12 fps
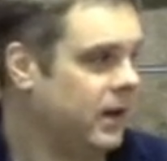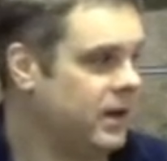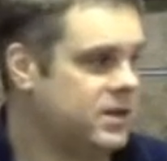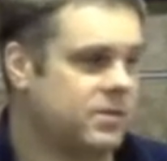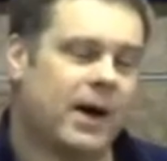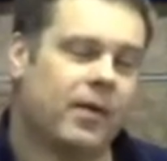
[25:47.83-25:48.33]

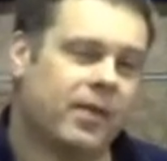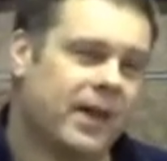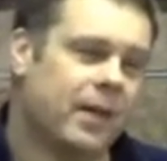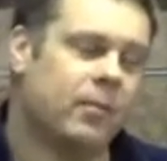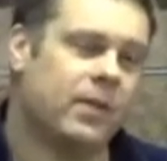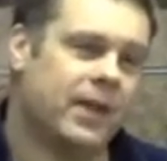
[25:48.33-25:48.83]
it's about
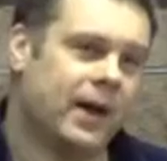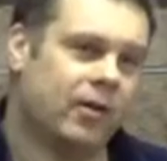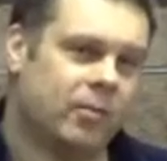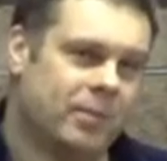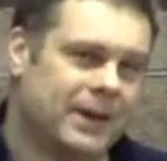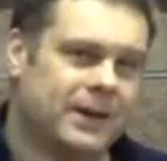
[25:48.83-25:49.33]
them and
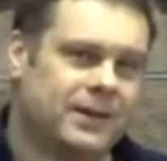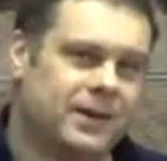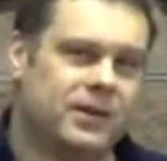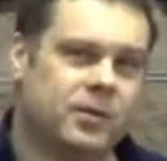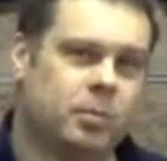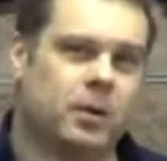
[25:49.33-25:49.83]
their
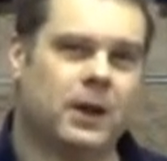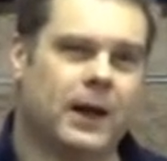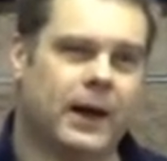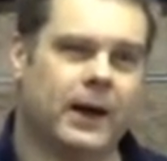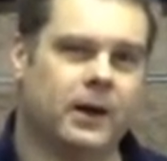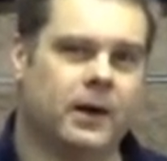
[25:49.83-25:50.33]
ability to
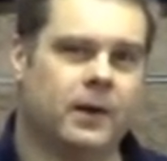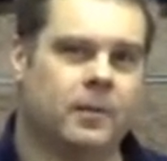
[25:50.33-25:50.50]
play.